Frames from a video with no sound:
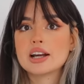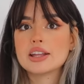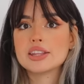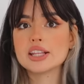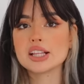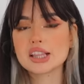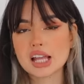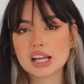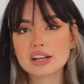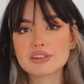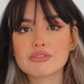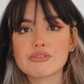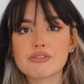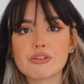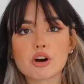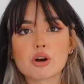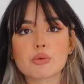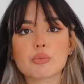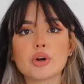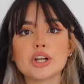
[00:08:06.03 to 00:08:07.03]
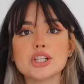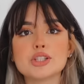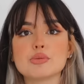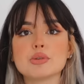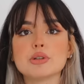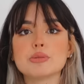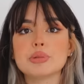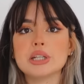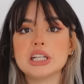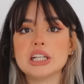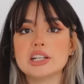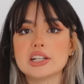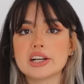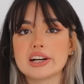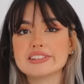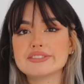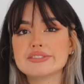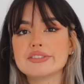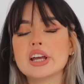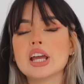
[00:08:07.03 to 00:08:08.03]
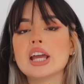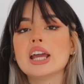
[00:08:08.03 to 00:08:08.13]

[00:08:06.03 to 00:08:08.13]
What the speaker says: I think like 4 braids will be enough,